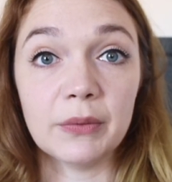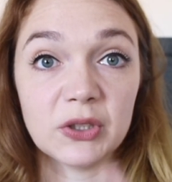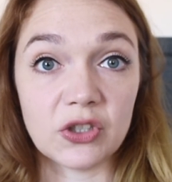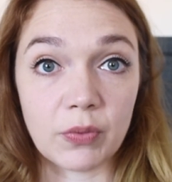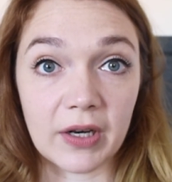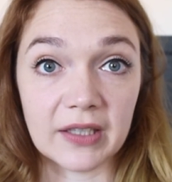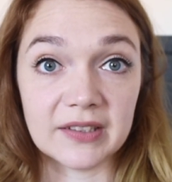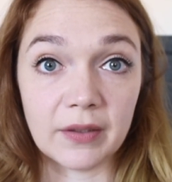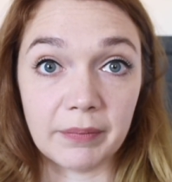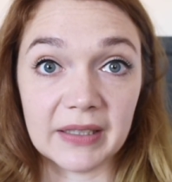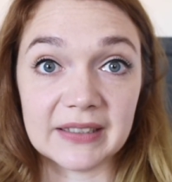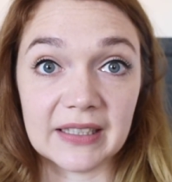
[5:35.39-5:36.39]
which is when I
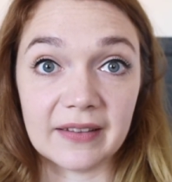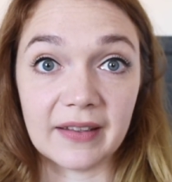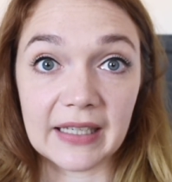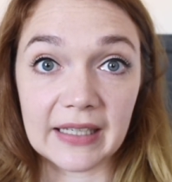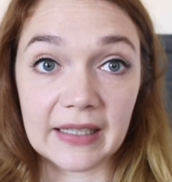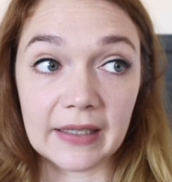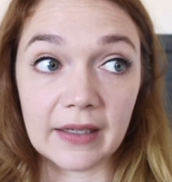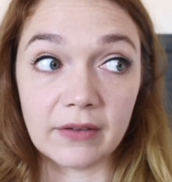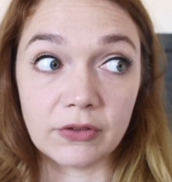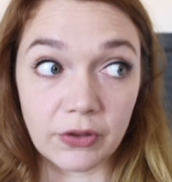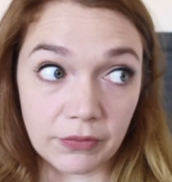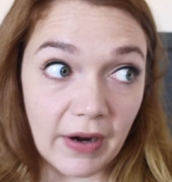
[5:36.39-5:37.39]
submitted the
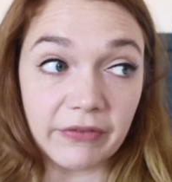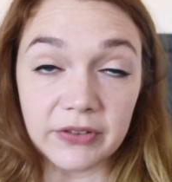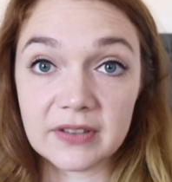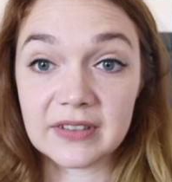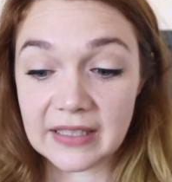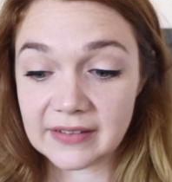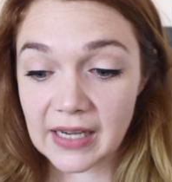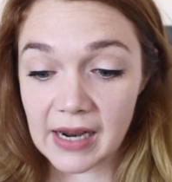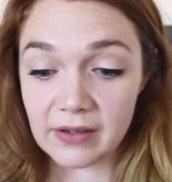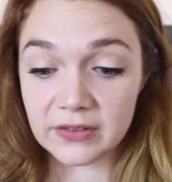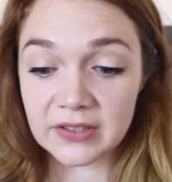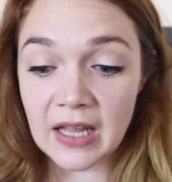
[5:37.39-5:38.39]
reference
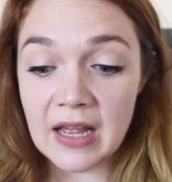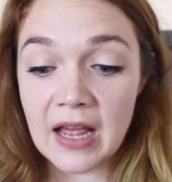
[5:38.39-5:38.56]
details,